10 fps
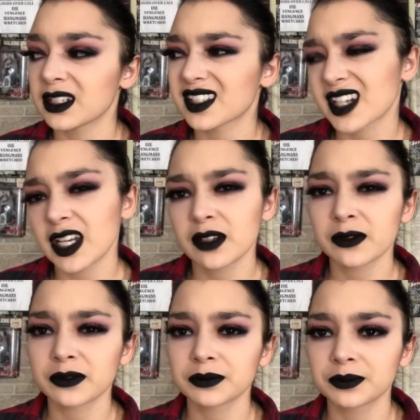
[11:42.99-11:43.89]
it's kind
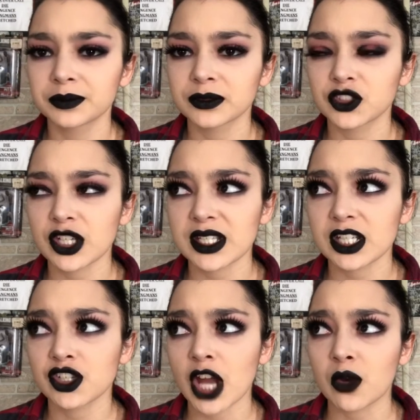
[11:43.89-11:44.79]
of
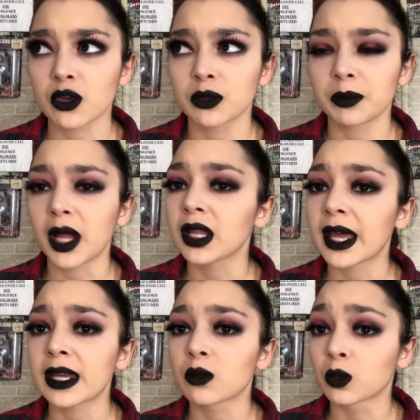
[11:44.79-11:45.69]
just a general
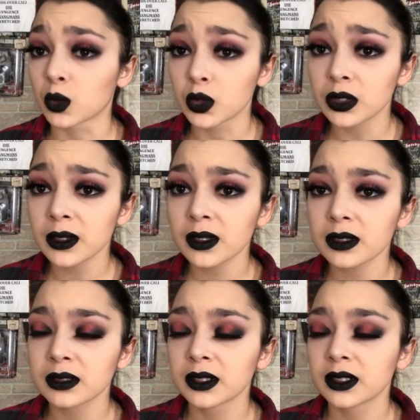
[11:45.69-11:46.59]
polite rule